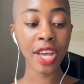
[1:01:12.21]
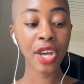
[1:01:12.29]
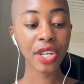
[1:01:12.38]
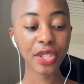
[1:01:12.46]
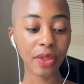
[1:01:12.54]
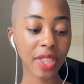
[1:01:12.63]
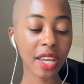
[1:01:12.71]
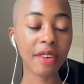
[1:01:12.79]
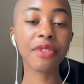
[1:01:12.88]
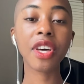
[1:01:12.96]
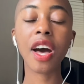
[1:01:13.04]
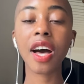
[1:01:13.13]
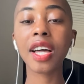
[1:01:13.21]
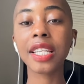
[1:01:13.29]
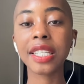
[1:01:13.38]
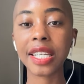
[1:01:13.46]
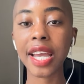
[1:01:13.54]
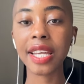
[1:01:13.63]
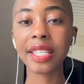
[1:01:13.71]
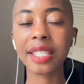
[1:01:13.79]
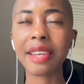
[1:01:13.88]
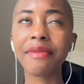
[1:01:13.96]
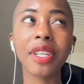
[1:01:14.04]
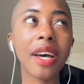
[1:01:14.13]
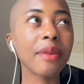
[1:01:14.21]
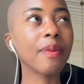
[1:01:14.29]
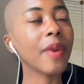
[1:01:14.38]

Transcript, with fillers: So think of the early days, even I,